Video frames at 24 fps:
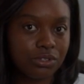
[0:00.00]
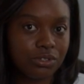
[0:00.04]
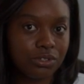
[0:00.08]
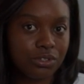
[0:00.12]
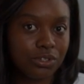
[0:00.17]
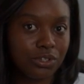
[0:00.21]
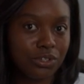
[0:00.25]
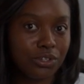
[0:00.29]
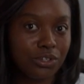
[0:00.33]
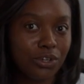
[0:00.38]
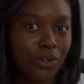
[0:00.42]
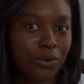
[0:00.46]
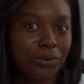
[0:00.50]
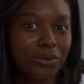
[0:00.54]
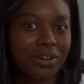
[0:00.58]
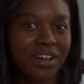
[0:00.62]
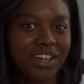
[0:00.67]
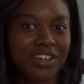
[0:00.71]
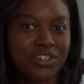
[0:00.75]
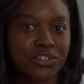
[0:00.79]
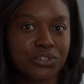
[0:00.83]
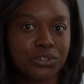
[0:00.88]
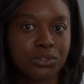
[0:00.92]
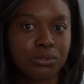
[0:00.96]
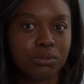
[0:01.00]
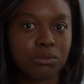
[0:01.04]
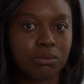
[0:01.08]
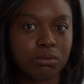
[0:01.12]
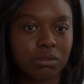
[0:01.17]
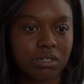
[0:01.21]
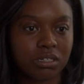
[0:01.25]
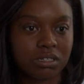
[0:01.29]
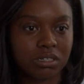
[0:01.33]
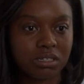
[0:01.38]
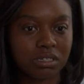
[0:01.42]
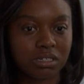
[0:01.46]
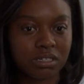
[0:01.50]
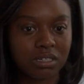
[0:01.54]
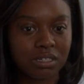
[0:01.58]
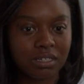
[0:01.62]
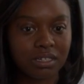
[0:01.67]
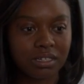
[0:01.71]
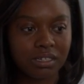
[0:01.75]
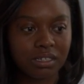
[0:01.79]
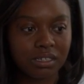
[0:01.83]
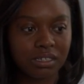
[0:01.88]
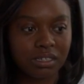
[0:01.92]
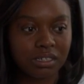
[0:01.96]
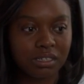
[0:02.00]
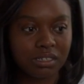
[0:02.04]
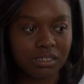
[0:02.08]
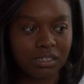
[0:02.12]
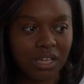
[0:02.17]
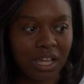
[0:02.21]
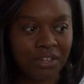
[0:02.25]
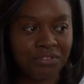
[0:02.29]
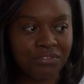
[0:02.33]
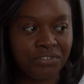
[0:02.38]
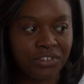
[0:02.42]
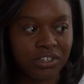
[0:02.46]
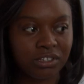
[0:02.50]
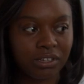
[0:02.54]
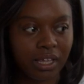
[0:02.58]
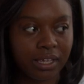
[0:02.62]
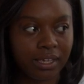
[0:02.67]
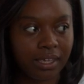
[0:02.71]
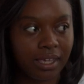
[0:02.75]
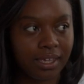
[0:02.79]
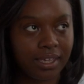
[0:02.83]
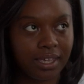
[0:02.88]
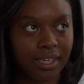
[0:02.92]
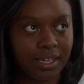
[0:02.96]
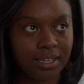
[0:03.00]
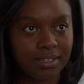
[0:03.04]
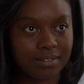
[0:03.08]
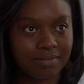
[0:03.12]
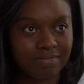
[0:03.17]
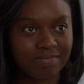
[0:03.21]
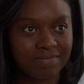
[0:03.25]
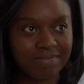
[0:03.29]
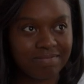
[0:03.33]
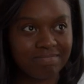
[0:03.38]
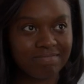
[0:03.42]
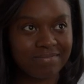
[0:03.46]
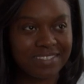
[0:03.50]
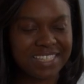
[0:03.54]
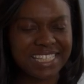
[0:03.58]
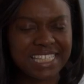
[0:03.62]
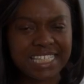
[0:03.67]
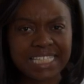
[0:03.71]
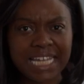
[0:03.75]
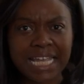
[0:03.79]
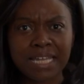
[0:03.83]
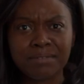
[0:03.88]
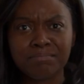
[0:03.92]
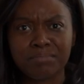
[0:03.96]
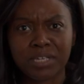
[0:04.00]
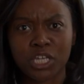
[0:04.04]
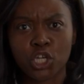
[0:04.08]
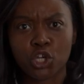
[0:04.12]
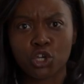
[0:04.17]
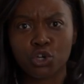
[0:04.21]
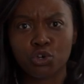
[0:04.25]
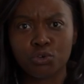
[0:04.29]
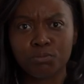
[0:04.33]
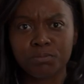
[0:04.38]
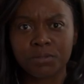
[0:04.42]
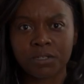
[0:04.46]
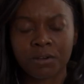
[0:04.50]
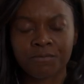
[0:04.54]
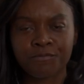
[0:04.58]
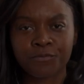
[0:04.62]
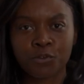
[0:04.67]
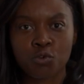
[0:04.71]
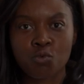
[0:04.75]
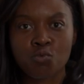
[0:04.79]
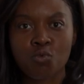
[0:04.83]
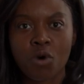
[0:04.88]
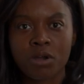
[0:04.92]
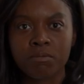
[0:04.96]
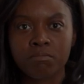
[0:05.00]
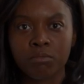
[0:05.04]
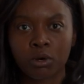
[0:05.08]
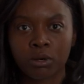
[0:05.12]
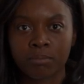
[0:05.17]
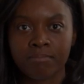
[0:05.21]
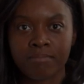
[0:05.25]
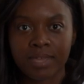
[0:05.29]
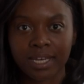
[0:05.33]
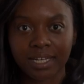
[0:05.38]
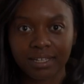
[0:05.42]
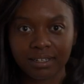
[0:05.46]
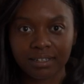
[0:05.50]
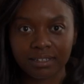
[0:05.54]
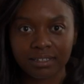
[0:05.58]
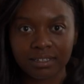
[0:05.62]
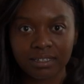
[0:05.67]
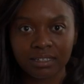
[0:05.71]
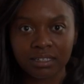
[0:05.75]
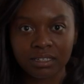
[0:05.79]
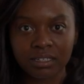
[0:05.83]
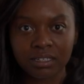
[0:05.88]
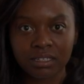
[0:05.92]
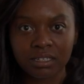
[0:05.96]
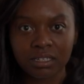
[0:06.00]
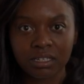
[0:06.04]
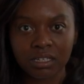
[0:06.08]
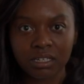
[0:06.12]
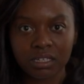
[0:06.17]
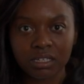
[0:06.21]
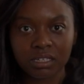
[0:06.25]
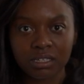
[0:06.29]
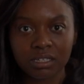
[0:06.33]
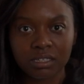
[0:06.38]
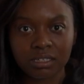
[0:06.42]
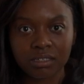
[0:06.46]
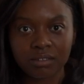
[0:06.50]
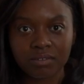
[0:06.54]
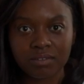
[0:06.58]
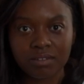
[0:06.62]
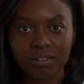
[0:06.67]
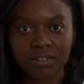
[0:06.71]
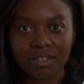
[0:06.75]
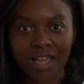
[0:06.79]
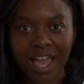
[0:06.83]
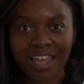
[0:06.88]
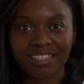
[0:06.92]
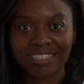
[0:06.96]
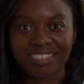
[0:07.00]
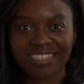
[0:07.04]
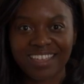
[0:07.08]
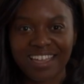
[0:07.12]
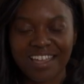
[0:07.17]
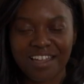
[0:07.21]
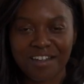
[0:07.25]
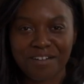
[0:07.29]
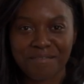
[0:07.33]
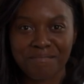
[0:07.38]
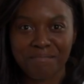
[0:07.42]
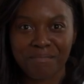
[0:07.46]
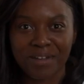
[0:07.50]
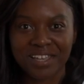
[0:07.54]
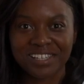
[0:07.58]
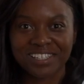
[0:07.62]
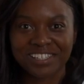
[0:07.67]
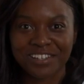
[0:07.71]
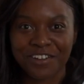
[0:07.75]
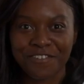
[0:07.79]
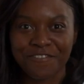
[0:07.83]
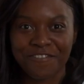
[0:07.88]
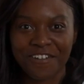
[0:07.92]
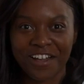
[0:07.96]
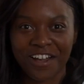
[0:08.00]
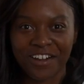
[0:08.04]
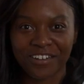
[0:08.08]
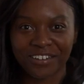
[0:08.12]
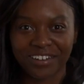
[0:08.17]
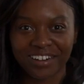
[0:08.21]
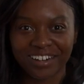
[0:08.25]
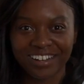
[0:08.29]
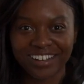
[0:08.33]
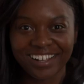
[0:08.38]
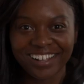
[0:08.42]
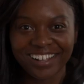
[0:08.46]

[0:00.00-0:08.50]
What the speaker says: Do you know what I do when I feel like I can't stand being cooped up for one more minute? I think myself out.